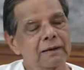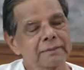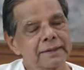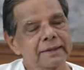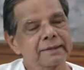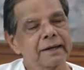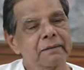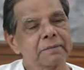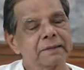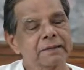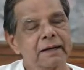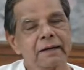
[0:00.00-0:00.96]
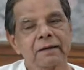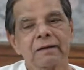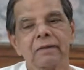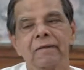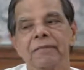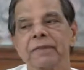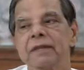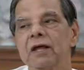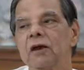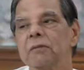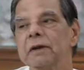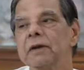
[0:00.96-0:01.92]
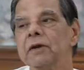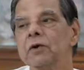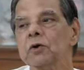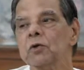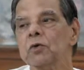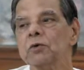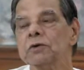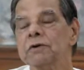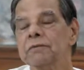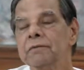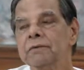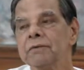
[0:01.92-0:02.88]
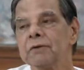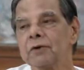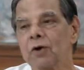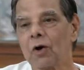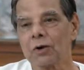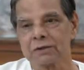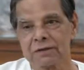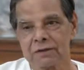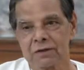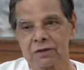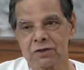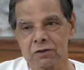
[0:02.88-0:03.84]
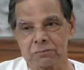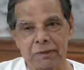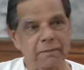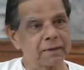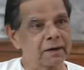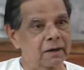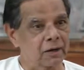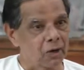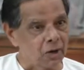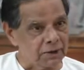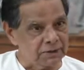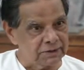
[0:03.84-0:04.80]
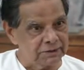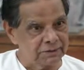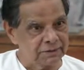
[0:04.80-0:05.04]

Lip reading: happen is, it means that there will be new gods, supramental gods.